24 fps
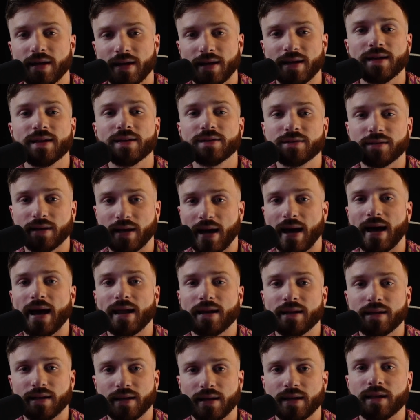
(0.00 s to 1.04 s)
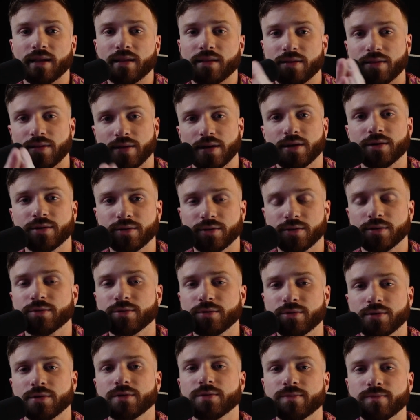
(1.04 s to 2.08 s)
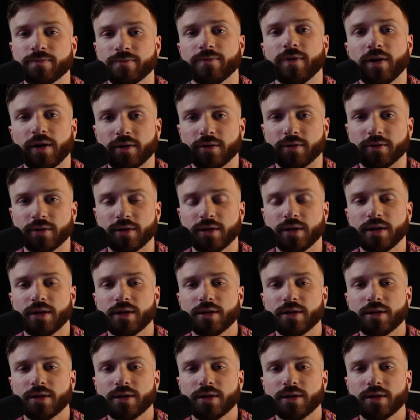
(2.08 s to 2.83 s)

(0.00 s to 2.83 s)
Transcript: is adding in this YouTube funnel.